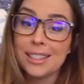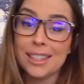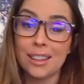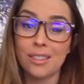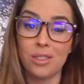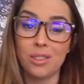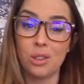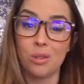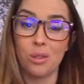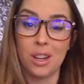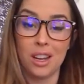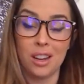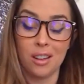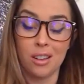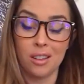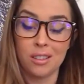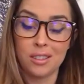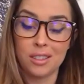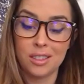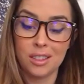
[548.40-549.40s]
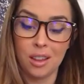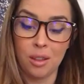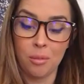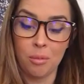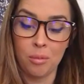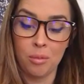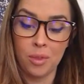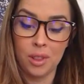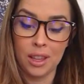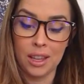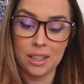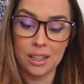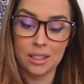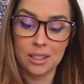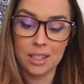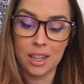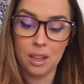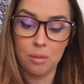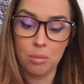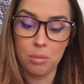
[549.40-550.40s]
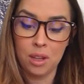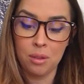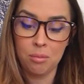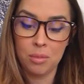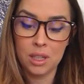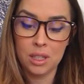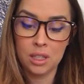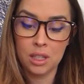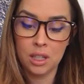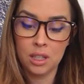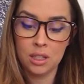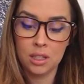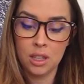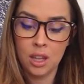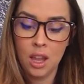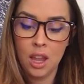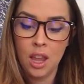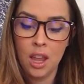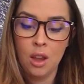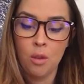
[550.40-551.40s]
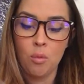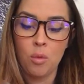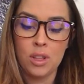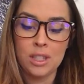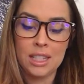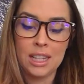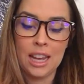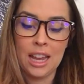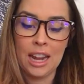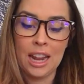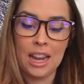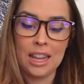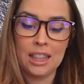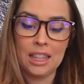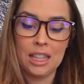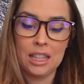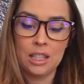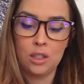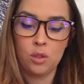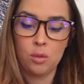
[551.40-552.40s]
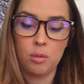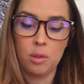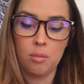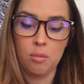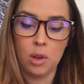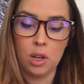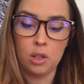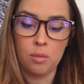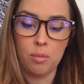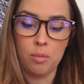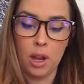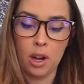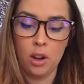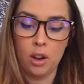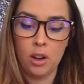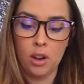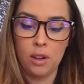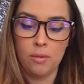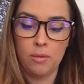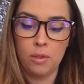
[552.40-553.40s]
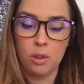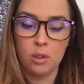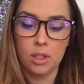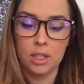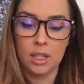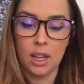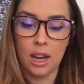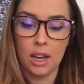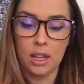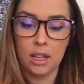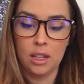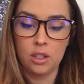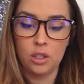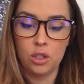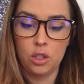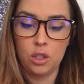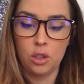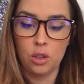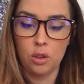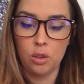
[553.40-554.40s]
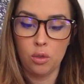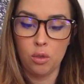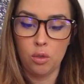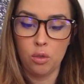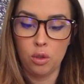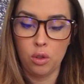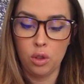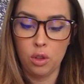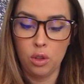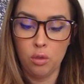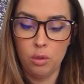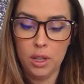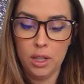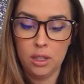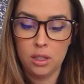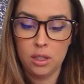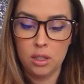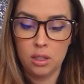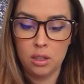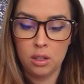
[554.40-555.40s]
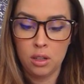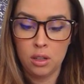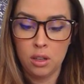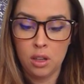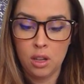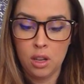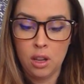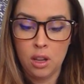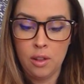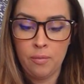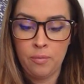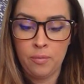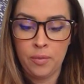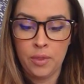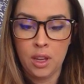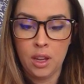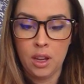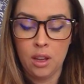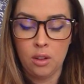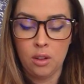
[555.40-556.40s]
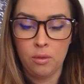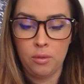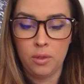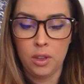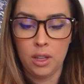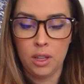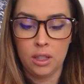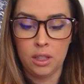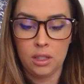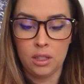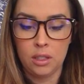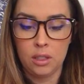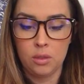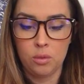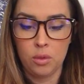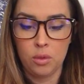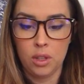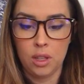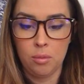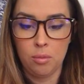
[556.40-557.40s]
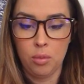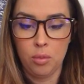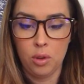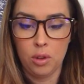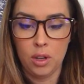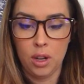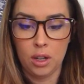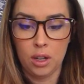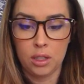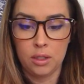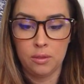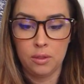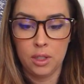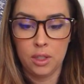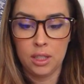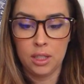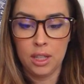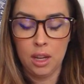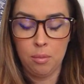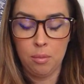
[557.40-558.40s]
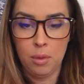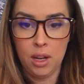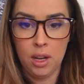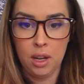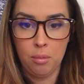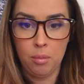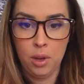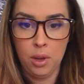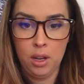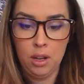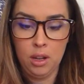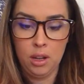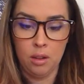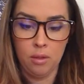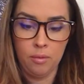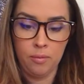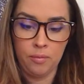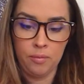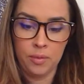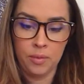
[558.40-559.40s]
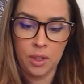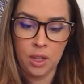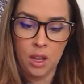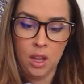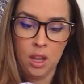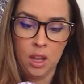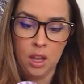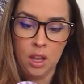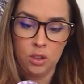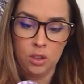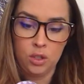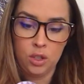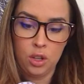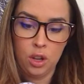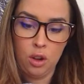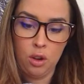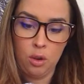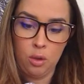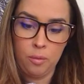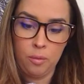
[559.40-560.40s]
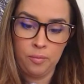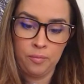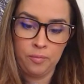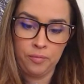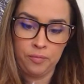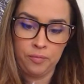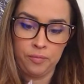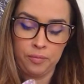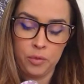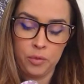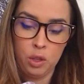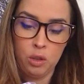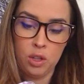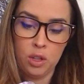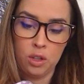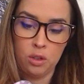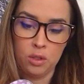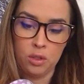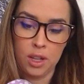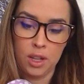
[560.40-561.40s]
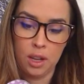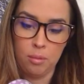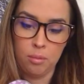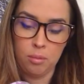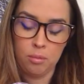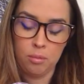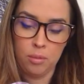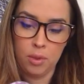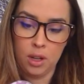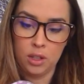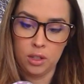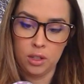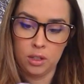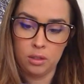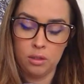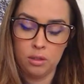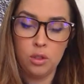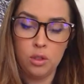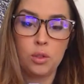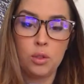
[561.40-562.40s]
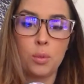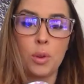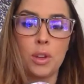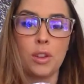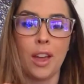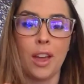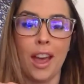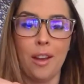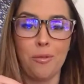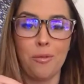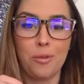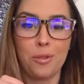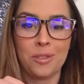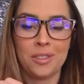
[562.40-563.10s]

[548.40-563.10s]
if you hear some landscaping business. Once again, I think this would be much better if you decided to glue it. I don't feel like this is really productive to taping it, but you know. So you can use tape. I just use what you have.